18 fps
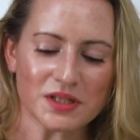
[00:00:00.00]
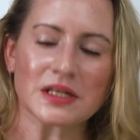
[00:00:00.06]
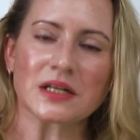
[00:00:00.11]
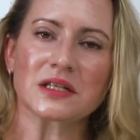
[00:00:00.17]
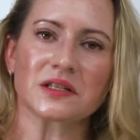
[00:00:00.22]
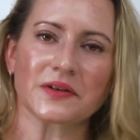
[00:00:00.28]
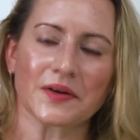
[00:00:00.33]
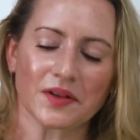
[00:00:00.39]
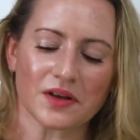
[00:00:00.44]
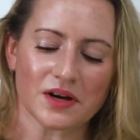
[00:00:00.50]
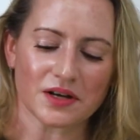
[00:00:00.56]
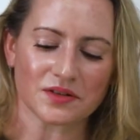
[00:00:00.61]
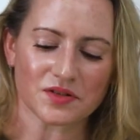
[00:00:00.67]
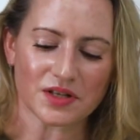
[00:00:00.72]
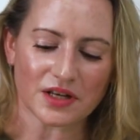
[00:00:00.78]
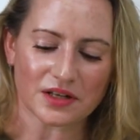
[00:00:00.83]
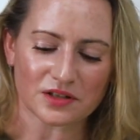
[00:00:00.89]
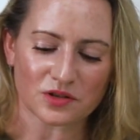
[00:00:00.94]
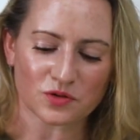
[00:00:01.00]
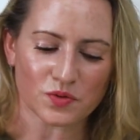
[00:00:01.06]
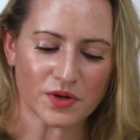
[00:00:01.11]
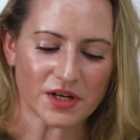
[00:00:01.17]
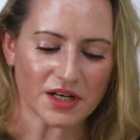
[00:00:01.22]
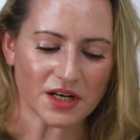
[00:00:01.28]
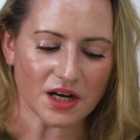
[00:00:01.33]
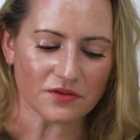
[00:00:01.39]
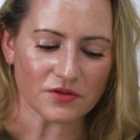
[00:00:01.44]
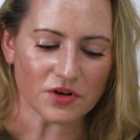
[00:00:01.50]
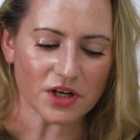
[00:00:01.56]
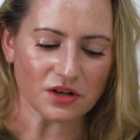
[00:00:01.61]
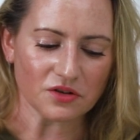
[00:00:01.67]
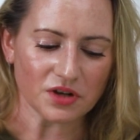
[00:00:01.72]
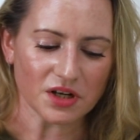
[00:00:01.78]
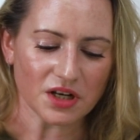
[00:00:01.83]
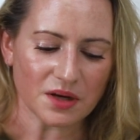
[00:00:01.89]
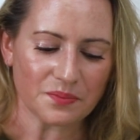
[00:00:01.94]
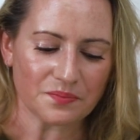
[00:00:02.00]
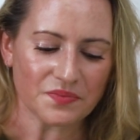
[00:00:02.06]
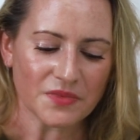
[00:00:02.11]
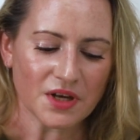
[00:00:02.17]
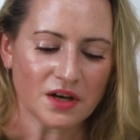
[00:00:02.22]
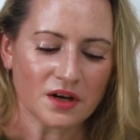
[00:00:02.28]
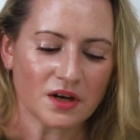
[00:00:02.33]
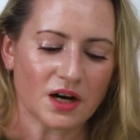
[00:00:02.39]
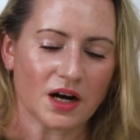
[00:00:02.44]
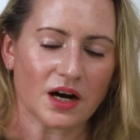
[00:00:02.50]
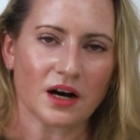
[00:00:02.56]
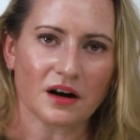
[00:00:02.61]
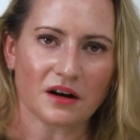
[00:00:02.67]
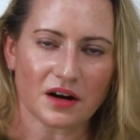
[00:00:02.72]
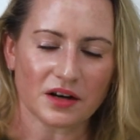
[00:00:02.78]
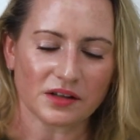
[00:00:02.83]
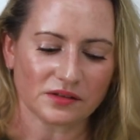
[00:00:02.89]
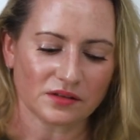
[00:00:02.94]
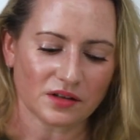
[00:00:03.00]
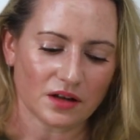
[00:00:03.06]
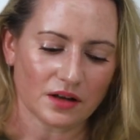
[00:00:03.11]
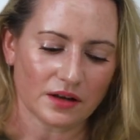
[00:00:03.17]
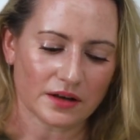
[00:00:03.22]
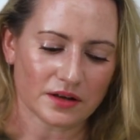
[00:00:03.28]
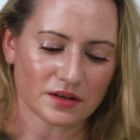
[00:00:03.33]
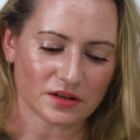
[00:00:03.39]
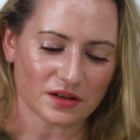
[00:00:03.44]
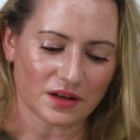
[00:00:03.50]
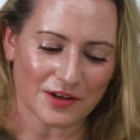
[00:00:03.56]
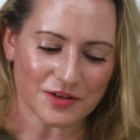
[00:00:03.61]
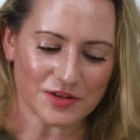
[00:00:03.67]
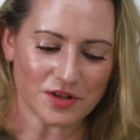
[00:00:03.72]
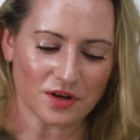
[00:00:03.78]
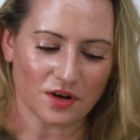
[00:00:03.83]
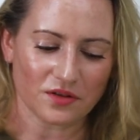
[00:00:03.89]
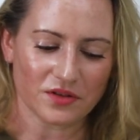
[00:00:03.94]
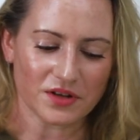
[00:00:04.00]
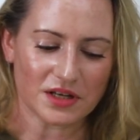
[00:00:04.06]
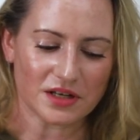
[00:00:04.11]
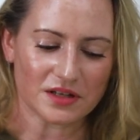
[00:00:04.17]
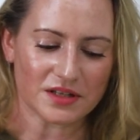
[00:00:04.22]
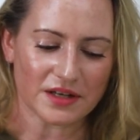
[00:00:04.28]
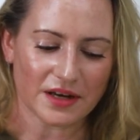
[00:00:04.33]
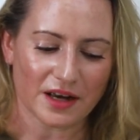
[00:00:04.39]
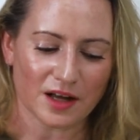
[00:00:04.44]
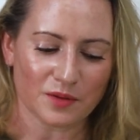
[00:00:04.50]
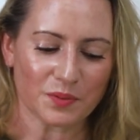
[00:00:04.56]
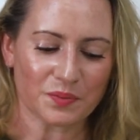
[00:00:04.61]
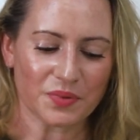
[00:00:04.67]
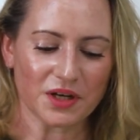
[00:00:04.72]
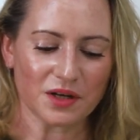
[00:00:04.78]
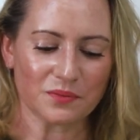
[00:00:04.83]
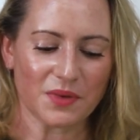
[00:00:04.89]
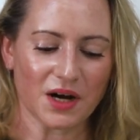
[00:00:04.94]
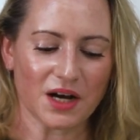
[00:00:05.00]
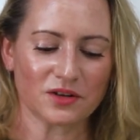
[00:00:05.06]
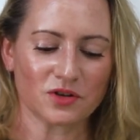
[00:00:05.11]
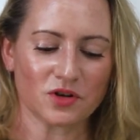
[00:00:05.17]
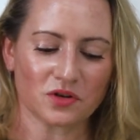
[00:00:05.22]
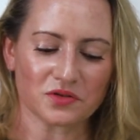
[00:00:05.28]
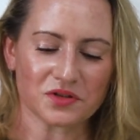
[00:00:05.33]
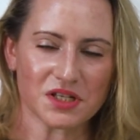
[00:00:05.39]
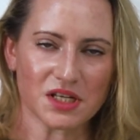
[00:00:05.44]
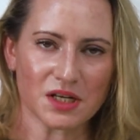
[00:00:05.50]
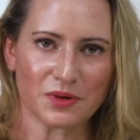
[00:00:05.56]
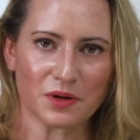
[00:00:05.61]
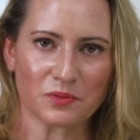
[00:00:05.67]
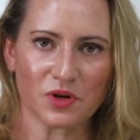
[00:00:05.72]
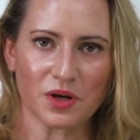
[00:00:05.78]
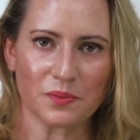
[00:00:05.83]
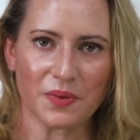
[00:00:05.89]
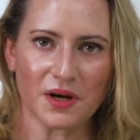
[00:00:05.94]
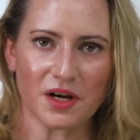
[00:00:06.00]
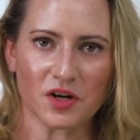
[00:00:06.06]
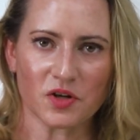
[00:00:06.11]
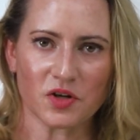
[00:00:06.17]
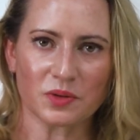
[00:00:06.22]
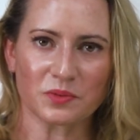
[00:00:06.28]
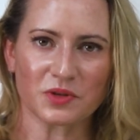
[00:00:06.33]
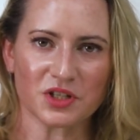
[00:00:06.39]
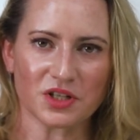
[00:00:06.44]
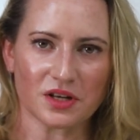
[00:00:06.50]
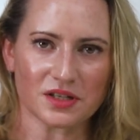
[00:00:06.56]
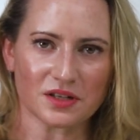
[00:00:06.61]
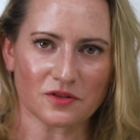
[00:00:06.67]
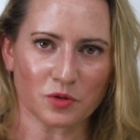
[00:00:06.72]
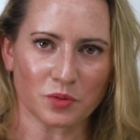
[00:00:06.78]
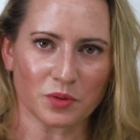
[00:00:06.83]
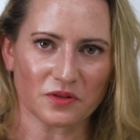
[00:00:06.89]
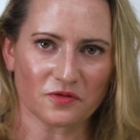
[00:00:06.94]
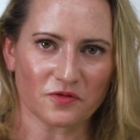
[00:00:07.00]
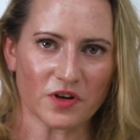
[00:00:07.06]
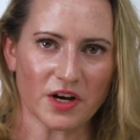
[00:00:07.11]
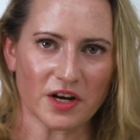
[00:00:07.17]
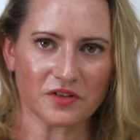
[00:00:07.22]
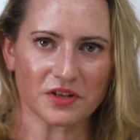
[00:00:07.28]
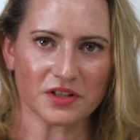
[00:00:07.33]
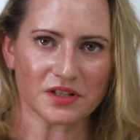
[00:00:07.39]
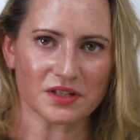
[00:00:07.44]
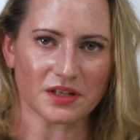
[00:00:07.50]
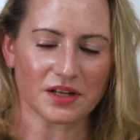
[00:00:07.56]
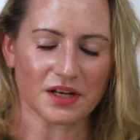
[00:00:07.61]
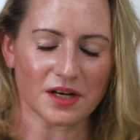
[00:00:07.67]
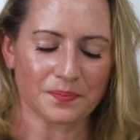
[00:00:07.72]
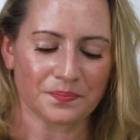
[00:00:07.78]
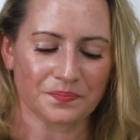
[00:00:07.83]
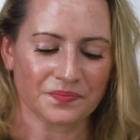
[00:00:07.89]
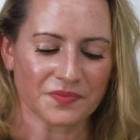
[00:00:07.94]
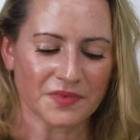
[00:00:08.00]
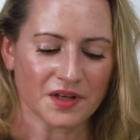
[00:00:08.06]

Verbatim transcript: Centella Unscented Recovery Cream. Uh, also the D'Alba Piedmont No Sebum Repair Cream, which does have a little fragrance in it.